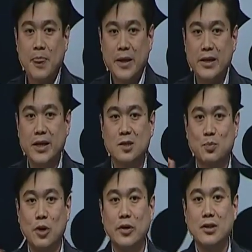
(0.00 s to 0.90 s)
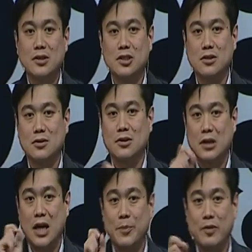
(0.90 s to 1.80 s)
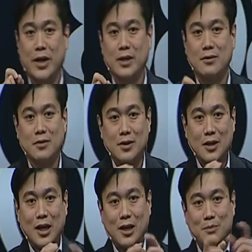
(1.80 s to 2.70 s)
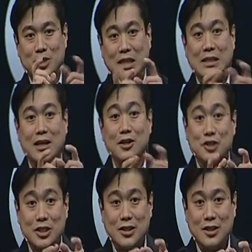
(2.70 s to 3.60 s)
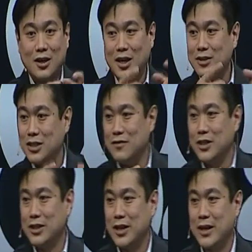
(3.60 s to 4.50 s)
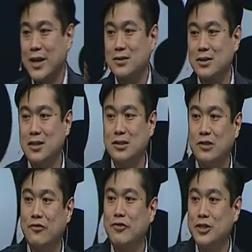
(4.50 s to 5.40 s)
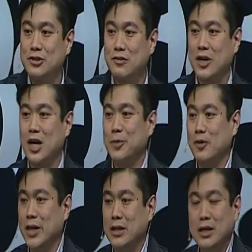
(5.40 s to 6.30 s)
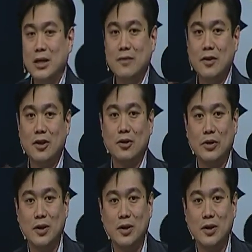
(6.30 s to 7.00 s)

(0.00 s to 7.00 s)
he has broken the digital copyright technology on the DVD and is an infringer of copyright, even though